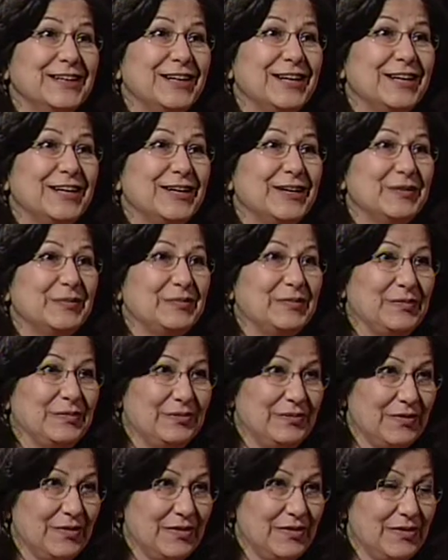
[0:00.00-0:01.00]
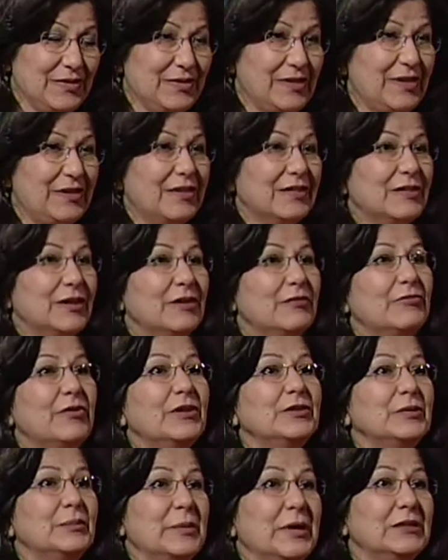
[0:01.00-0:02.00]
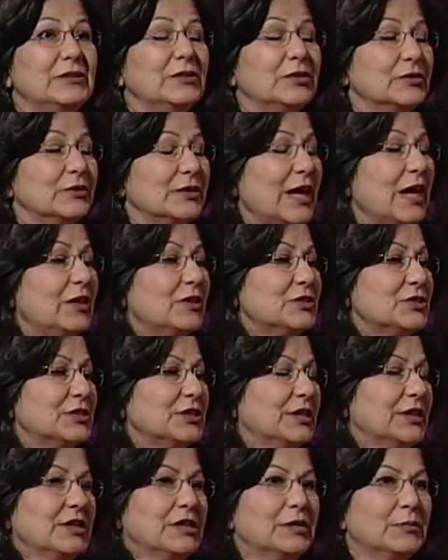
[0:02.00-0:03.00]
the fundamental clergy in